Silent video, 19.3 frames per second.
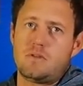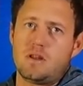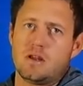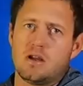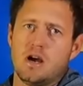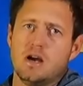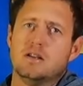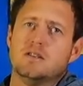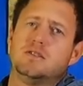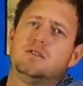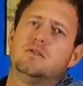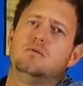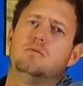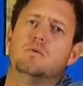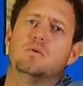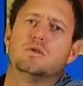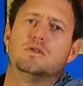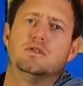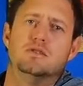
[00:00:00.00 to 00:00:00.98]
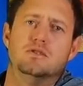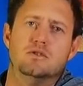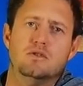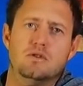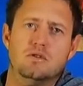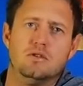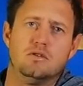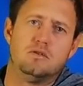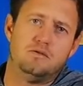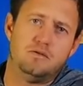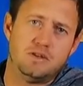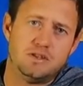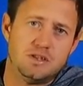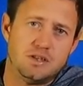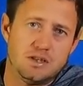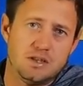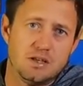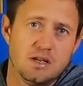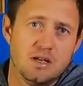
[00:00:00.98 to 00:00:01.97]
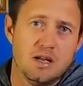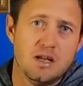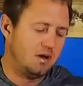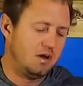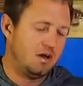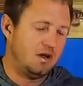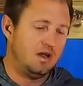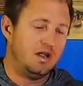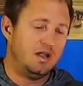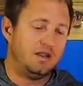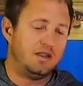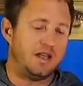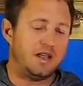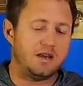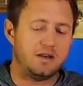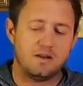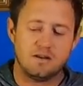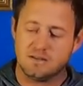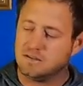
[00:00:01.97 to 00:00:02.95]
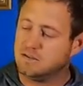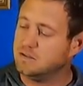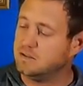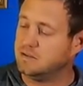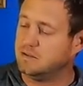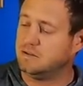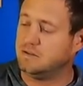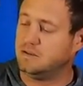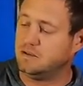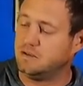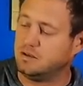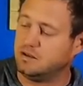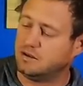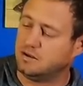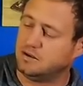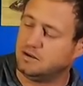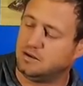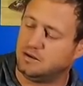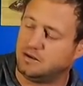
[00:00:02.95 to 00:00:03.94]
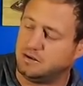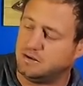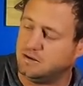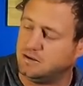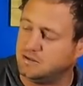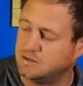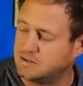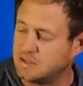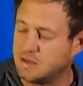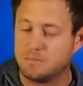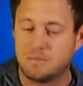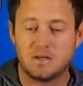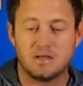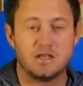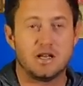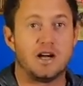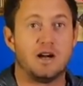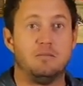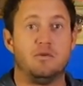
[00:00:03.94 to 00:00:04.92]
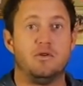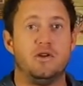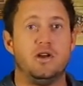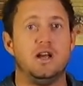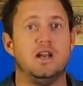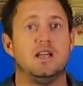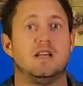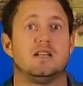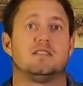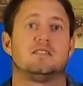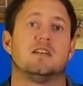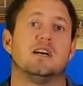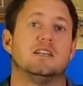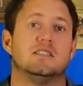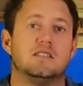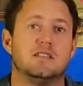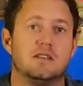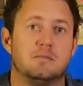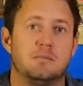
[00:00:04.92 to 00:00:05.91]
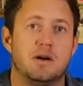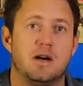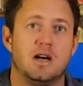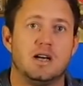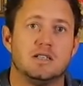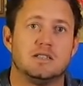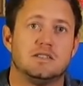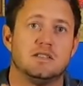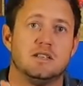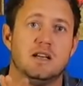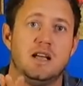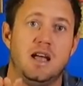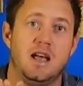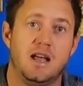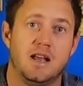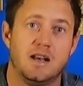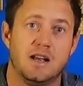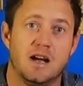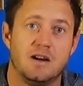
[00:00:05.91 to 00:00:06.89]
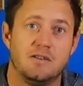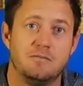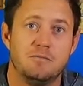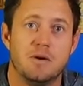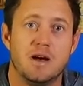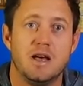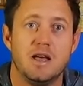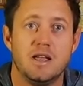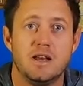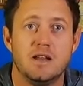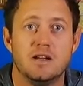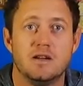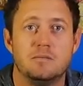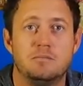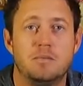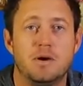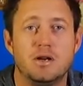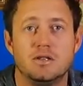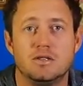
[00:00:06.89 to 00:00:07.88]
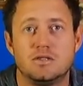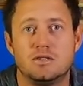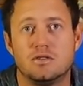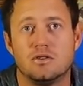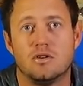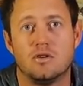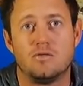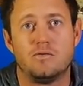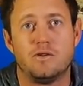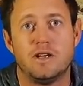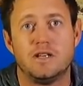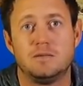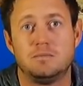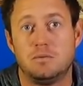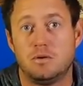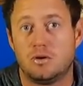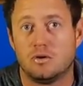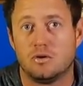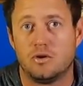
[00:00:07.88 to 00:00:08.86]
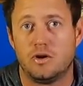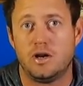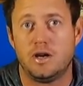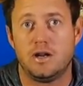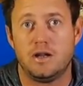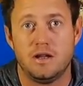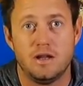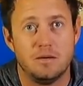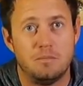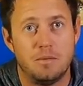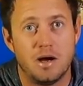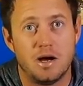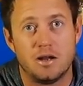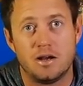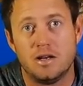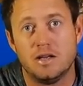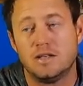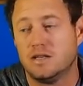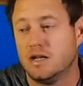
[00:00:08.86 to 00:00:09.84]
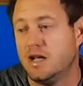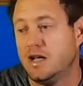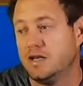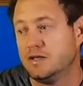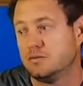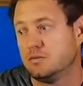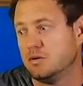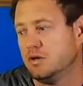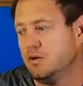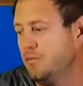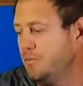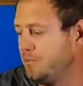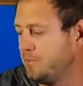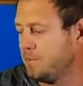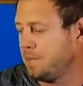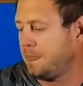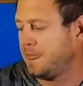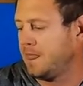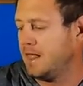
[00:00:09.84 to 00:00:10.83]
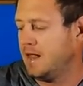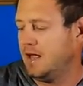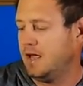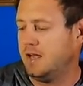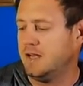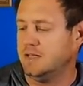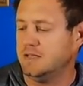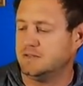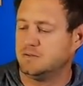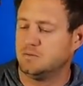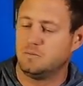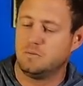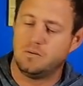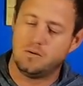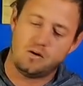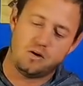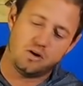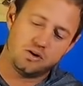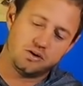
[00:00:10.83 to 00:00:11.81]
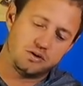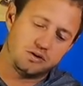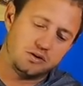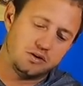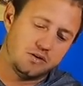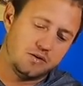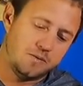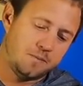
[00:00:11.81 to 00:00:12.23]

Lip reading: goes towards Zulu Fishing. Then something that I'm really excited about, and I've made a post on Facebook already about it as well, as on